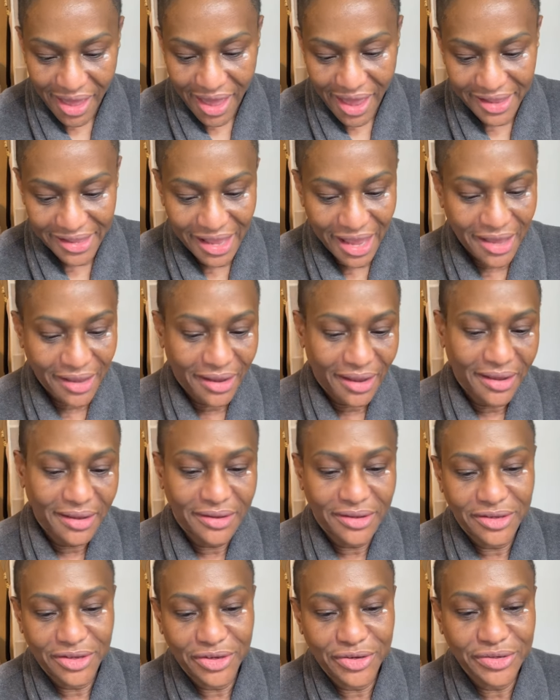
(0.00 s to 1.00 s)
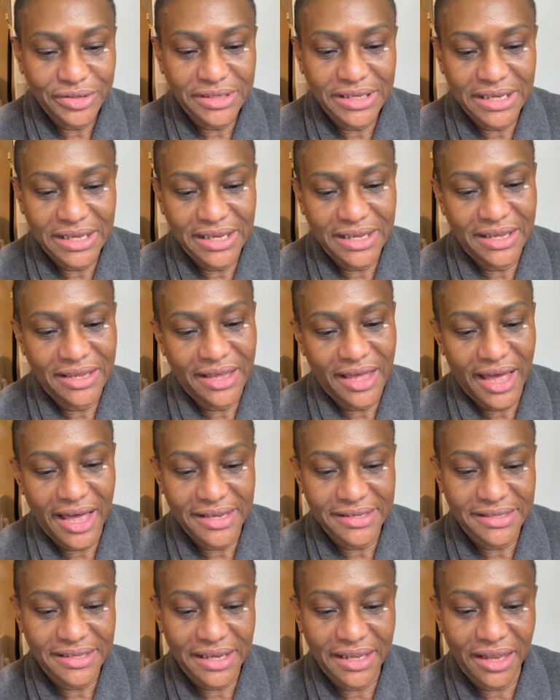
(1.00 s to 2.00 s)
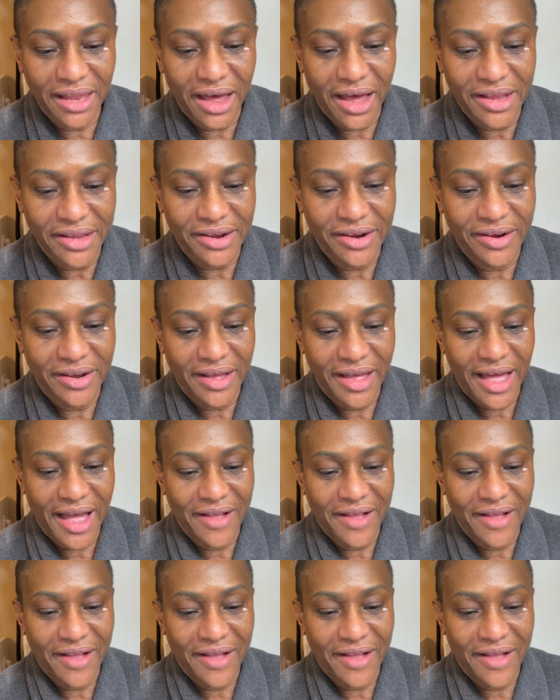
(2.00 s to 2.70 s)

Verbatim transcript: And I use the Estee Lauder